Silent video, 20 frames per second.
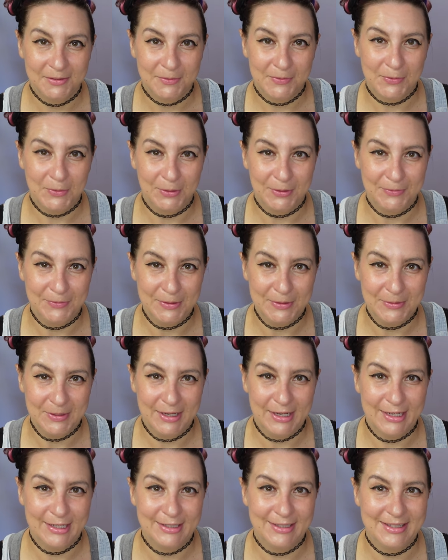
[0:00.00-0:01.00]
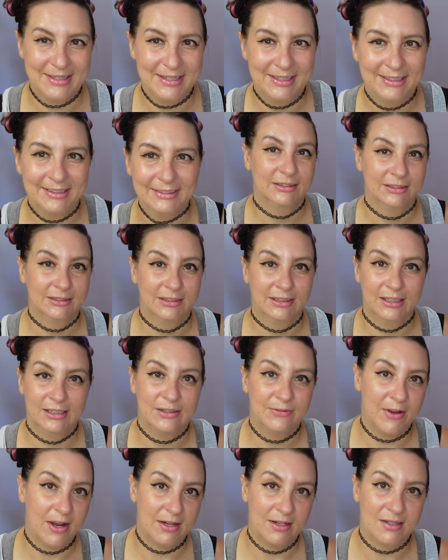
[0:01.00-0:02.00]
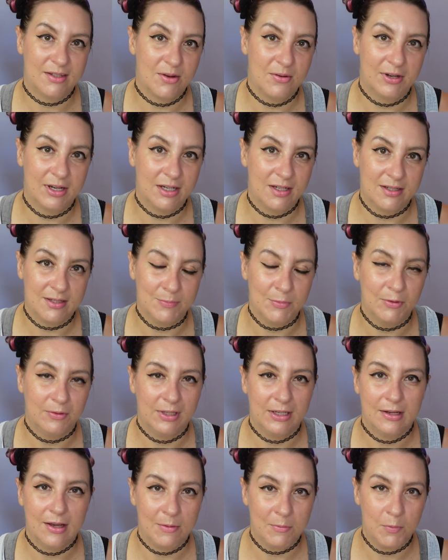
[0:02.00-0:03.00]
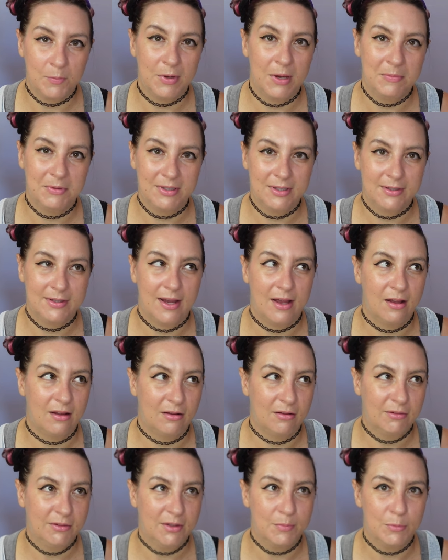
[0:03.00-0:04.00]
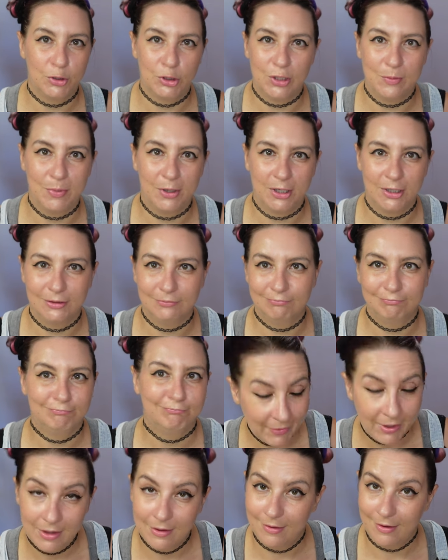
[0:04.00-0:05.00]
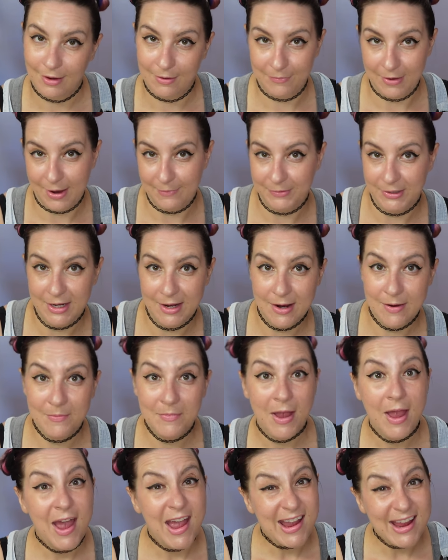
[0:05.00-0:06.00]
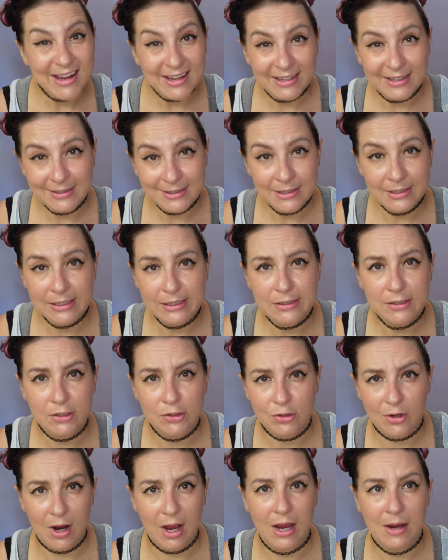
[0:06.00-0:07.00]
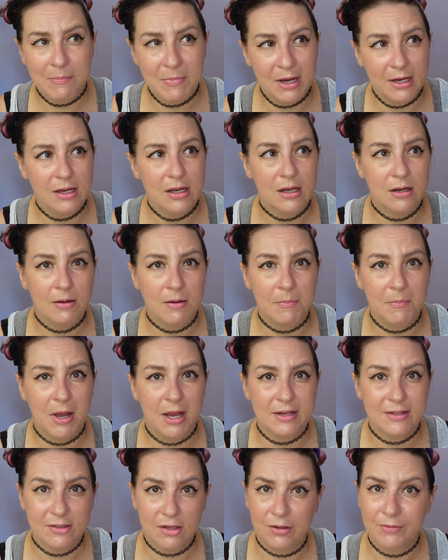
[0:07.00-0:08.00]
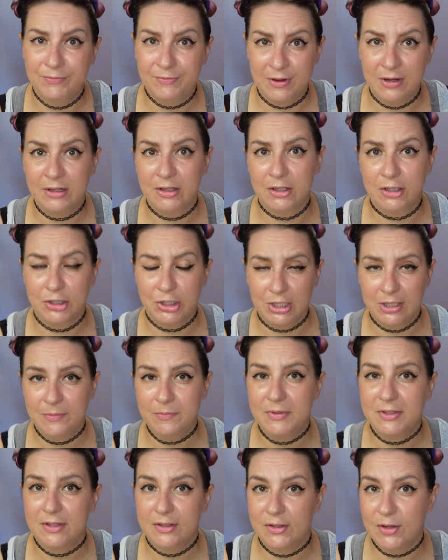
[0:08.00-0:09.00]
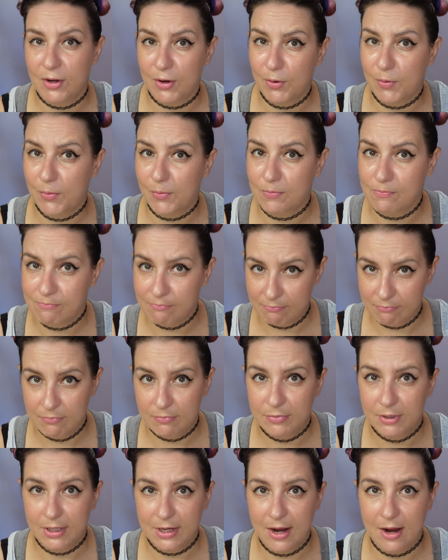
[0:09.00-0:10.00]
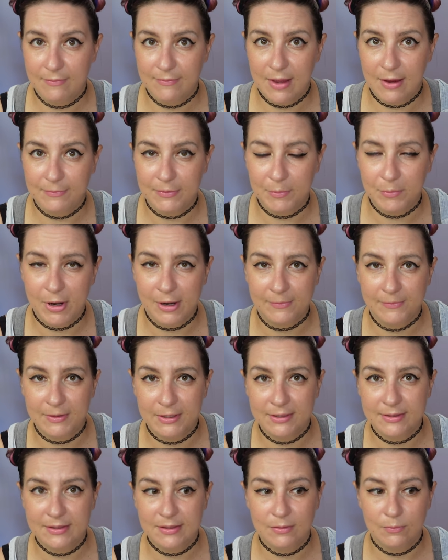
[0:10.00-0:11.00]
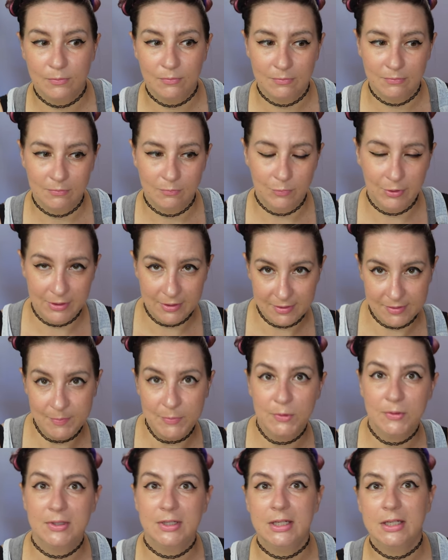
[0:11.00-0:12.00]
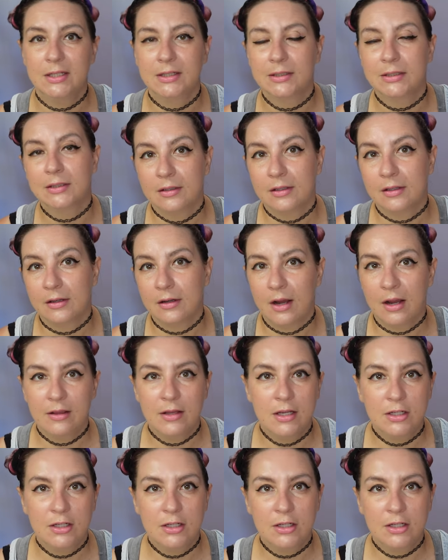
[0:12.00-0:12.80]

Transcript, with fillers: for a few days. It's fine, it's going in a smoothie. I won't be able to tell the mushy part. I have half a yam, and I didn't get to try making my salt and vinegar chips, so I'm gonna have that for breakfast with a smoothie, and